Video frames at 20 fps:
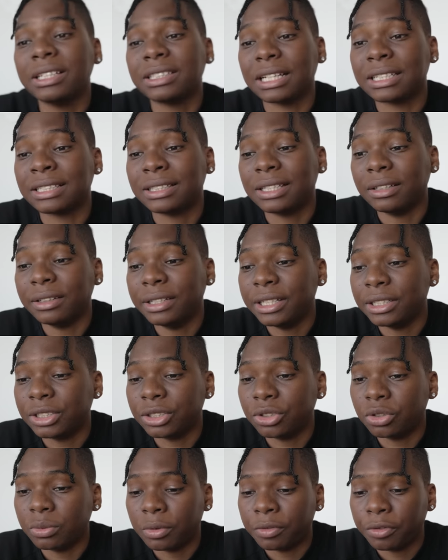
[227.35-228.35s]
I still need to
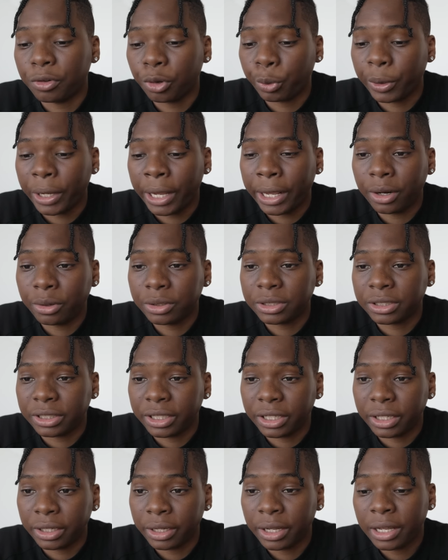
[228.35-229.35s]
do before we head out
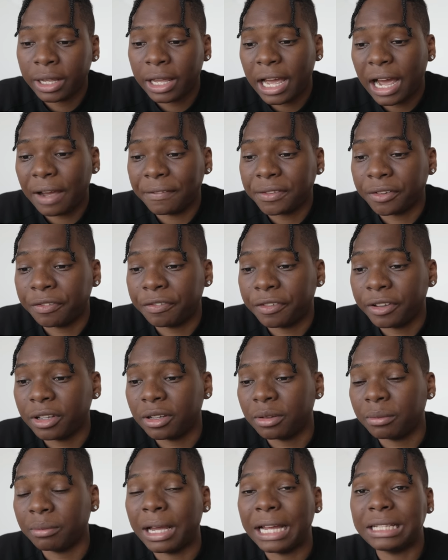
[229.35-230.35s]
today. I have to
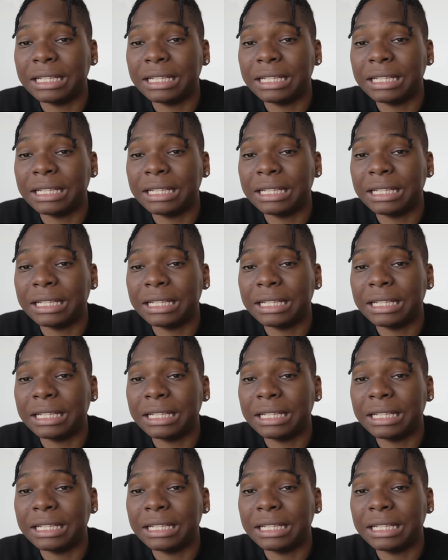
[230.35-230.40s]
film a